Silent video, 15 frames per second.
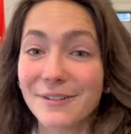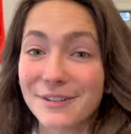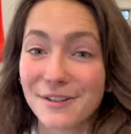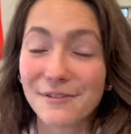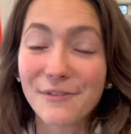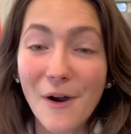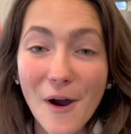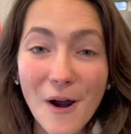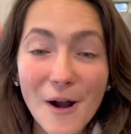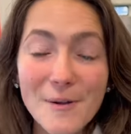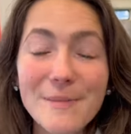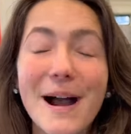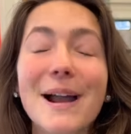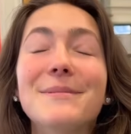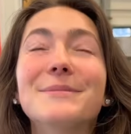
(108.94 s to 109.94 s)
to the
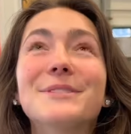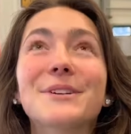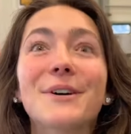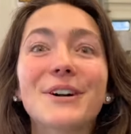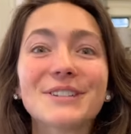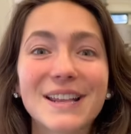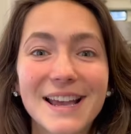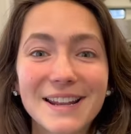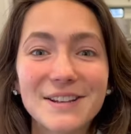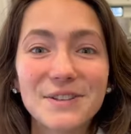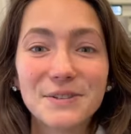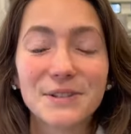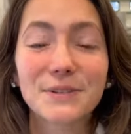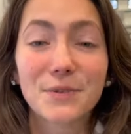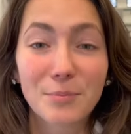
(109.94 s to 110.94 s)
farm. I'm so excited to
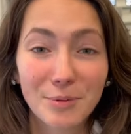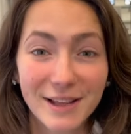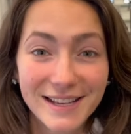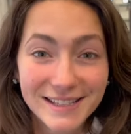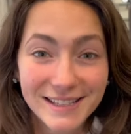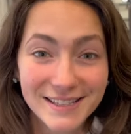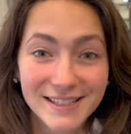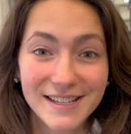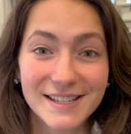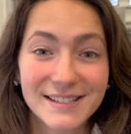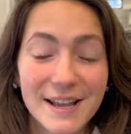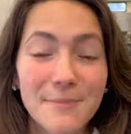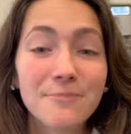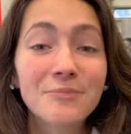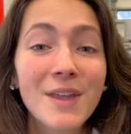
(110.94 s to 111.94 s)
use this for planting
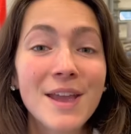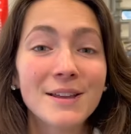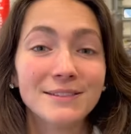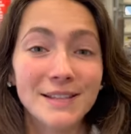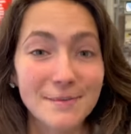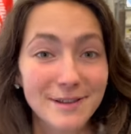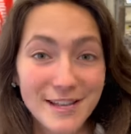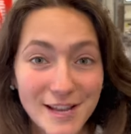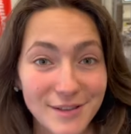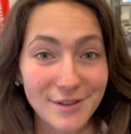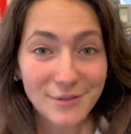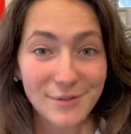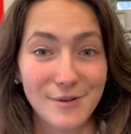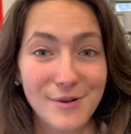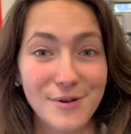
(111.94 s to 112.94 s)
season. Let me take you
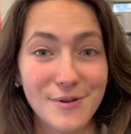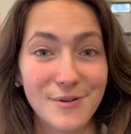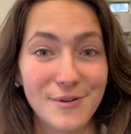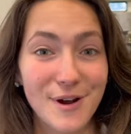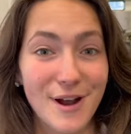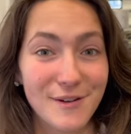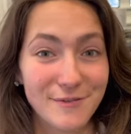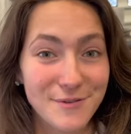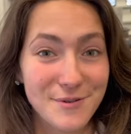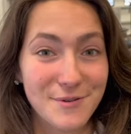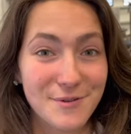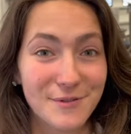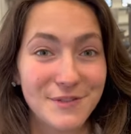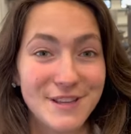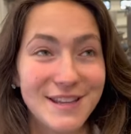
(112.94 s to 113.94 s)
through a
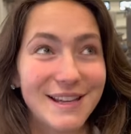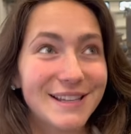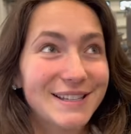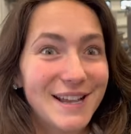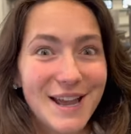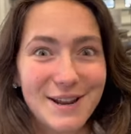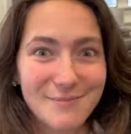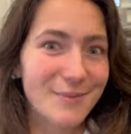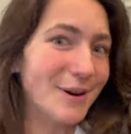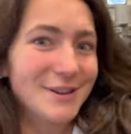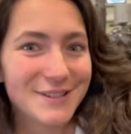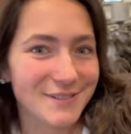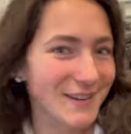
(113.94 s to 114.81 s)
few of the exciting parts of